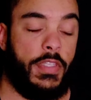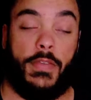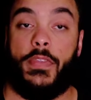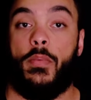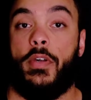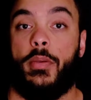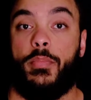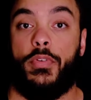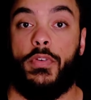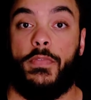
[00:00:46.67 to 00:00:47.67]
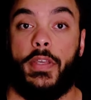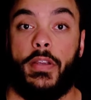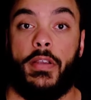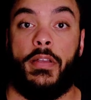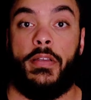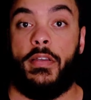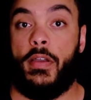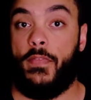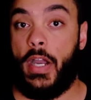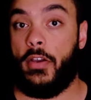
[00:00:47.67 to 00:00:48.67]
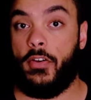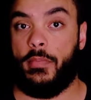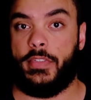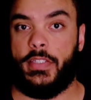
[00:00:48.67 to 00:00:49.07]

If they want to improve their firearm